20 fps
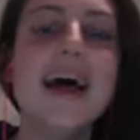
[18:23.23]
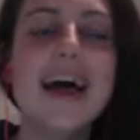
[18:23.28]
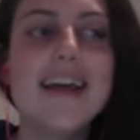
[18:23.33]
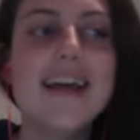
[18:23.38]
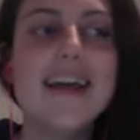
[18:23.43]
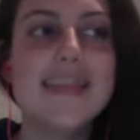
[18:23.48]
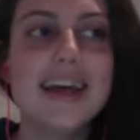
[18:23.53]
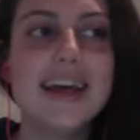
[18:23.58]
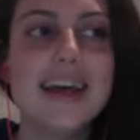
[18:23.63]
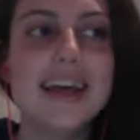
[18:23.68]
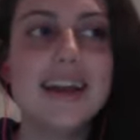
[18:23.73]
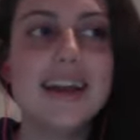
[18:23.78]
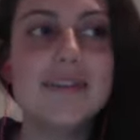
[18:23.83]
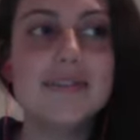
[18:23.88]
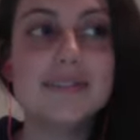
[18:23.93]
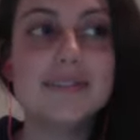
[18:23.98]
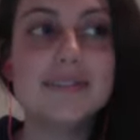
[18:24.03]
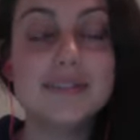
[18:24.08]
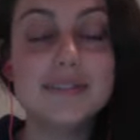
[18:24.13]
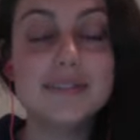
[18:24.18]
And then
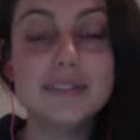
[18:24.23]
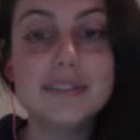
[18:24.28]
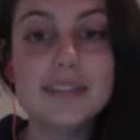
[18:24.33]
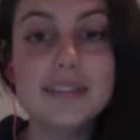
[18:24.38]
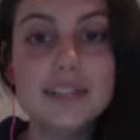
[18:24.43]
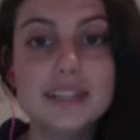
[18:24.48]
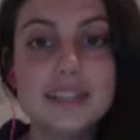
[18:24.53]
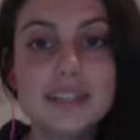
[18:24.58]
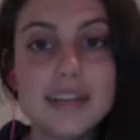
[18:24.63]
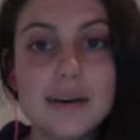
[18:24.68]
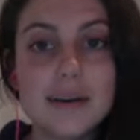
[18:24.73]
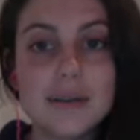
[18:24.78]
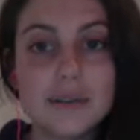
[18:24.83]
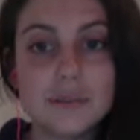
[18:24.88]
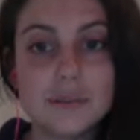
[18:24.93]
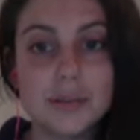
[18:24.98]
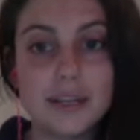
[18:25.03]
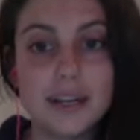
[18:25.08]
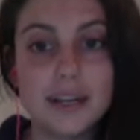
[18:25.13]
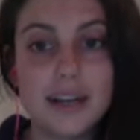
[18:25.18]
for a few years, I was
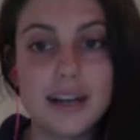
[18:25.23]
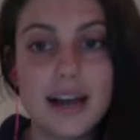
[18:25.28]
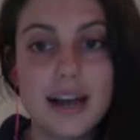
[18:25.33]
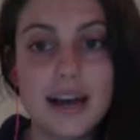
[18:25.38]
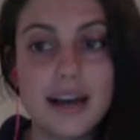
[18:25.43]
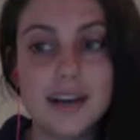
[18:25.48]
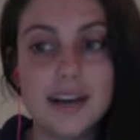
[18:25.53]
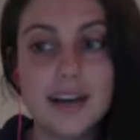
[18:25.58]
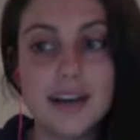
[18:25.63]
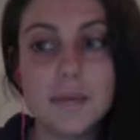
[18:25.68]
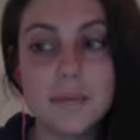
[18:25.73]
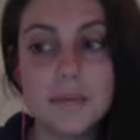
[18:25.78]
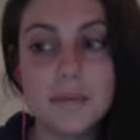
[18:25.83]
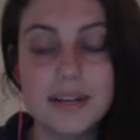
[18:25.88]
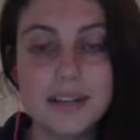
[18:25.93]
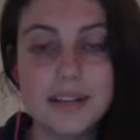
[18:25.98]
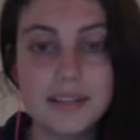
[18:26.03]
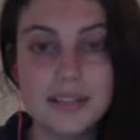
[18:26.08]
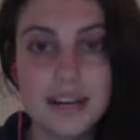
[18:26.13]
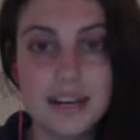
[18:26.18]
working at a
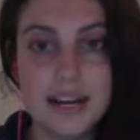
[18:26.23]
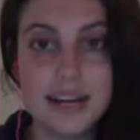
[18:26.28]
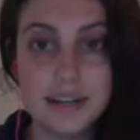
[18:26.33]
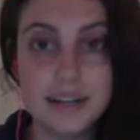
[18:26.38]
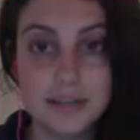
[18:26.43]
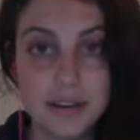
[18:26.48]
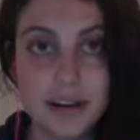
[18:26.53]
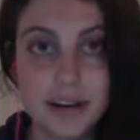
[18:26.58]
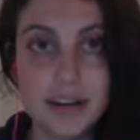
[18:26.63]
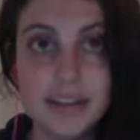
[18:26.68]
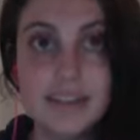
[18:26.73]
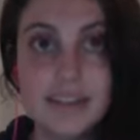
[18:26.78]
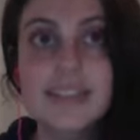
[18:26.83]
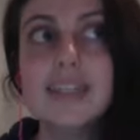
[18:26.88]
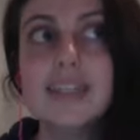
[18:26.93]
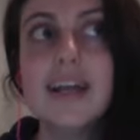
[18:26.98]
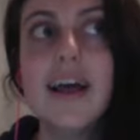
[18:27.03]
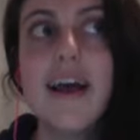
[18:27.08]
company designing rugs.